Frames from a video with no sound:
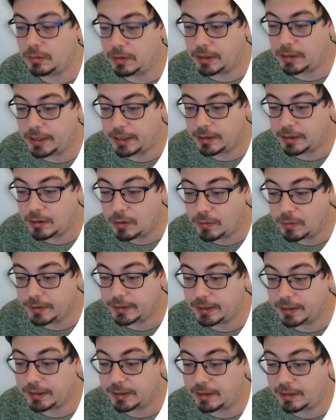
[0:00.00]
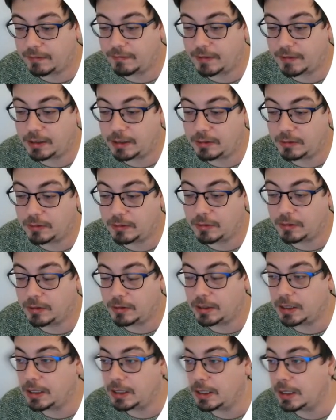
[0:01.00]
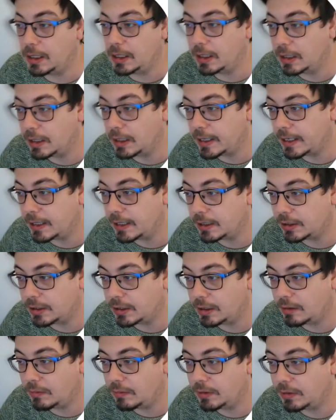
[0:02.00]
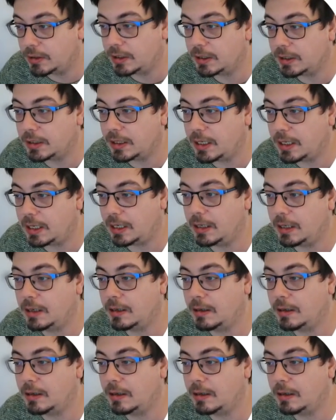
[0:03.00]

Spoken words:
and always the same value in energy, which is E,